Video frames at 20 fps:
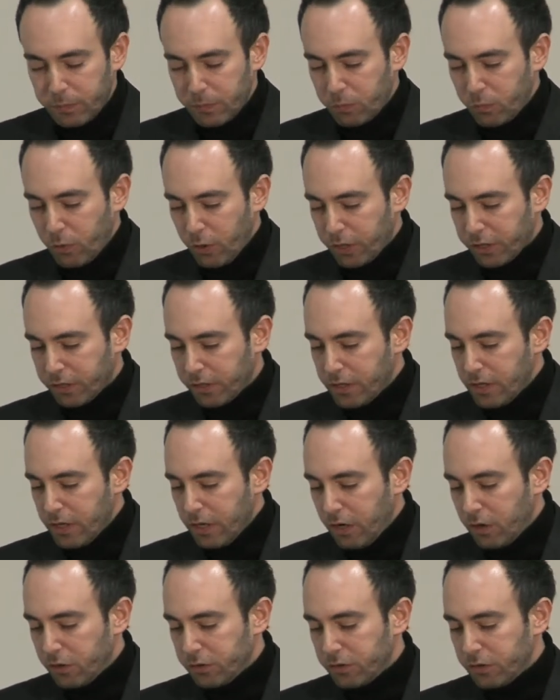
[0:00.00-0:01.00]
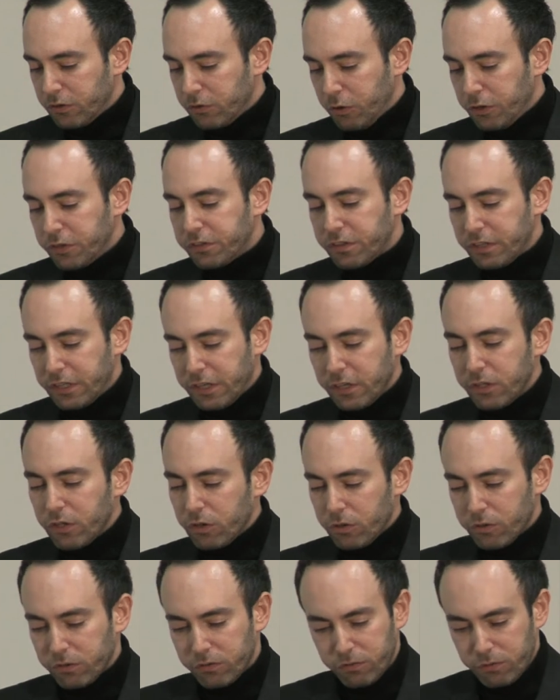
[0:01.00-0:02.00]
work on Deutsche
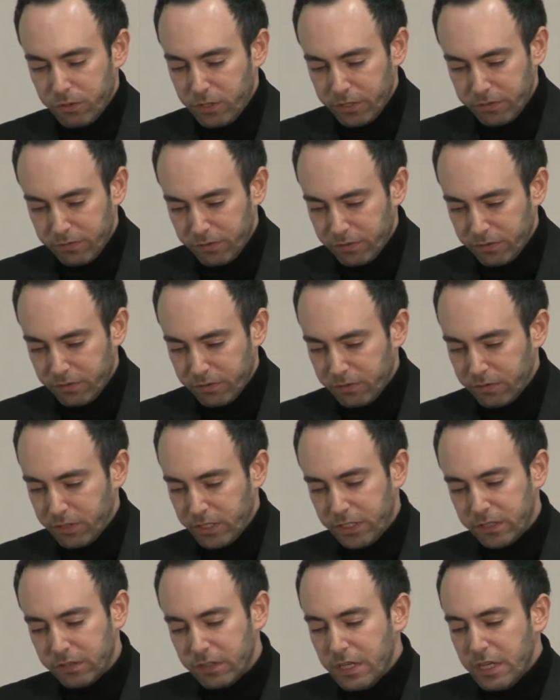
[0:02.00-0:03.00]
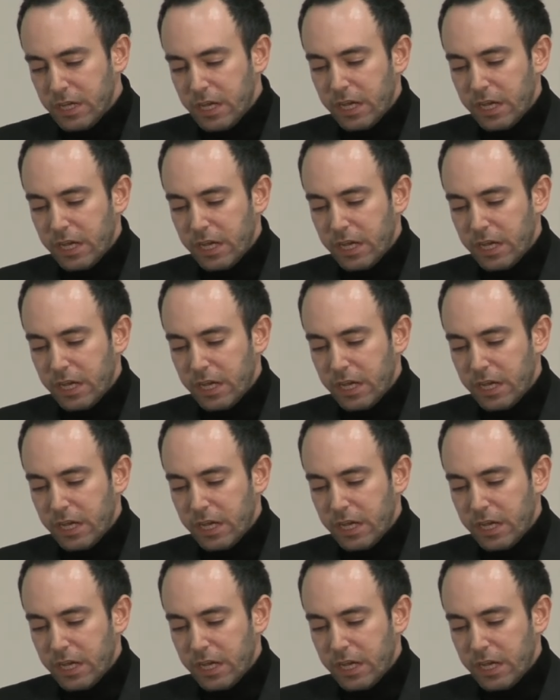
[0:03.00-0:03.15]
Erinnerungsorte, right?